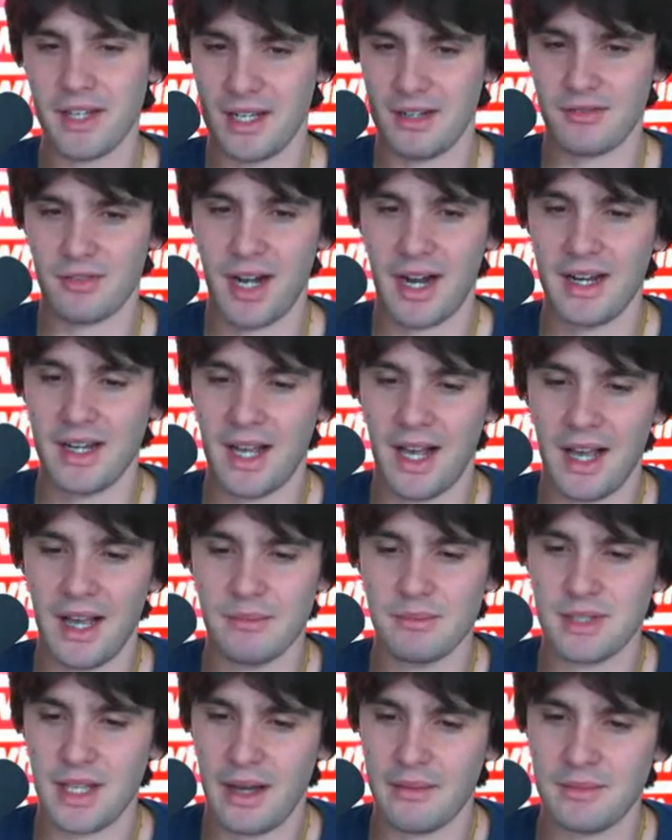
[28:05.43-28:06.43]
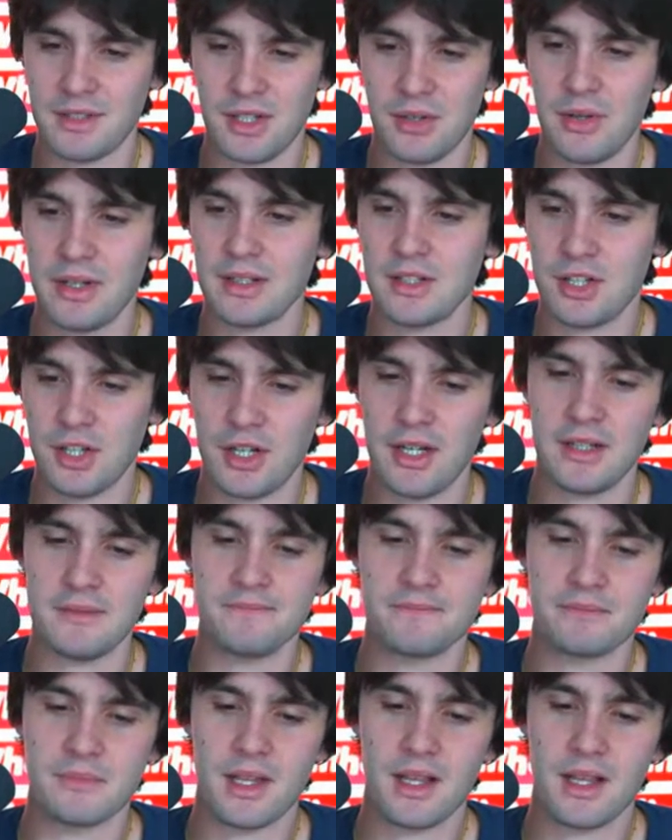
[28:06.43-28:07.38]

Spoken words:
it, right? I'm doing good.